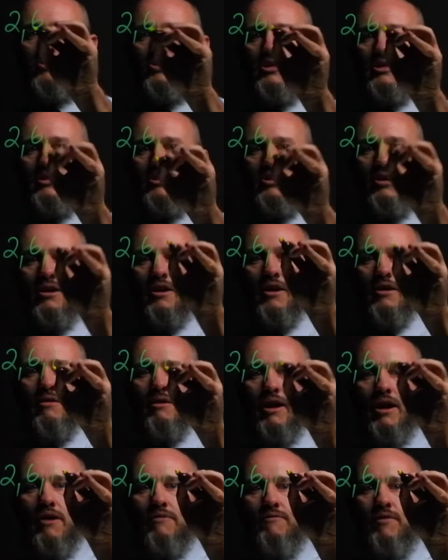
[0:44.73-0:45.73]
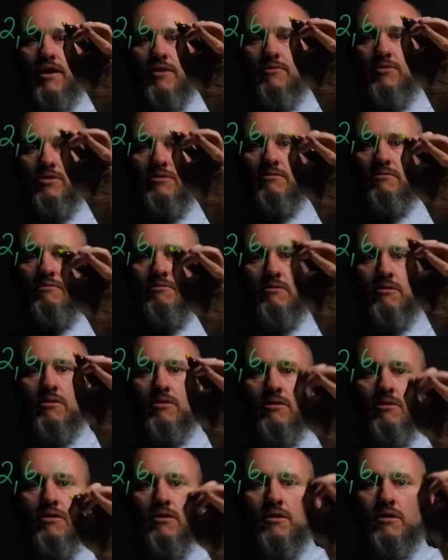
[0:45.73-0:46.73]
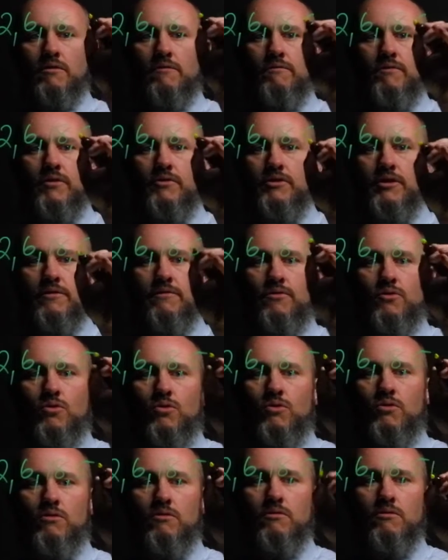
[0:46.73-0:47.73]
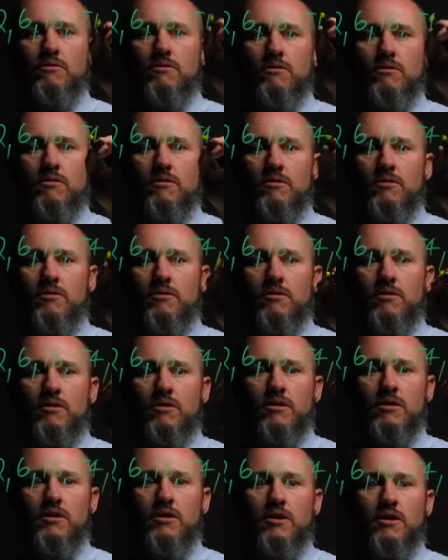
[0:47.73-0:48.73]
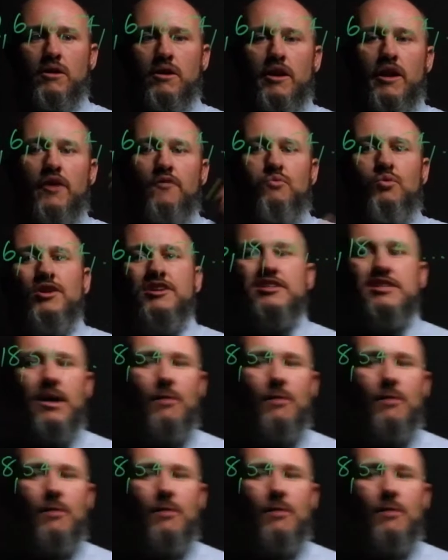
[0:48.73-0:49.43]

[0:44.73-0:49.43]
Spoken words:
6, our favourite, 54. If we